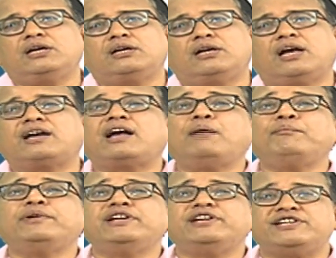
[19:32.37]
a
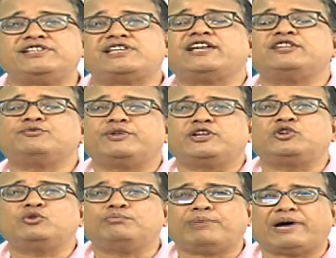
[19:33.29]
company decides whether to
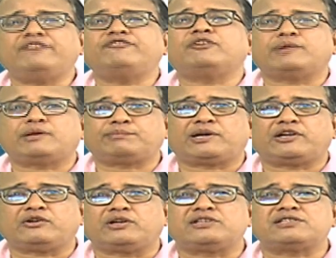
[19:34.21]
buy from that
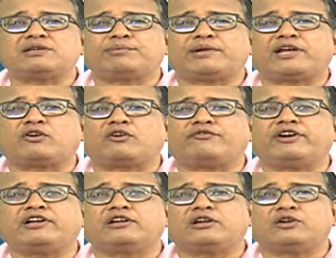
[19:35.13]
particular supplier or
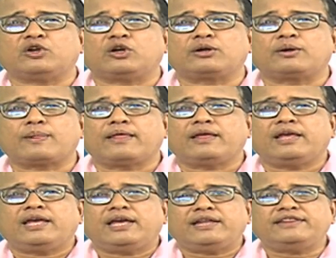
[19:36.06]
vendor or not.
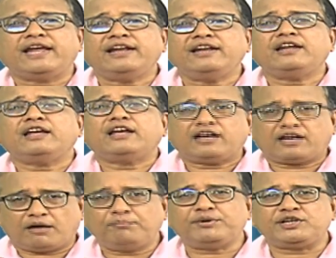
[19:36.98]
Then
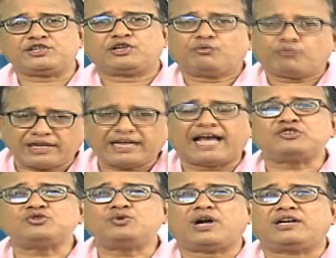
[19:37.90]
competition, one has
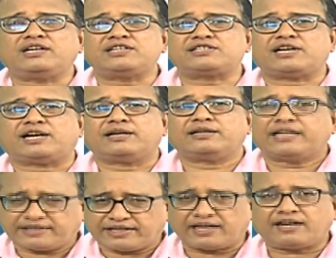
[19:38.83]
to understand that
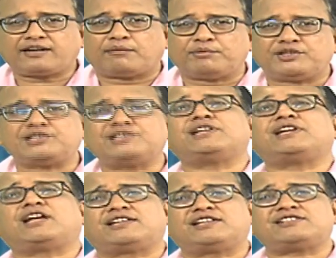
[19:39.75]
there are competition, there
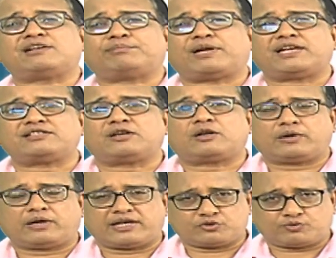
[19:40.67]
are other suppliers
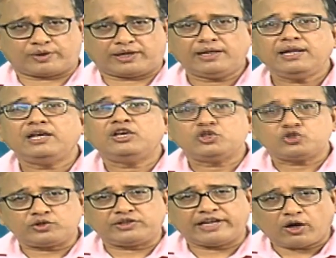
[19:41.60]
as well. So,
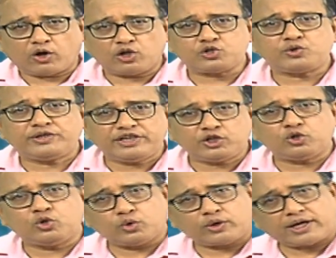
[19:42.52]
they also need to
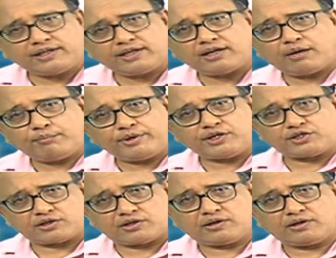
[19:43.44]
look at the competition.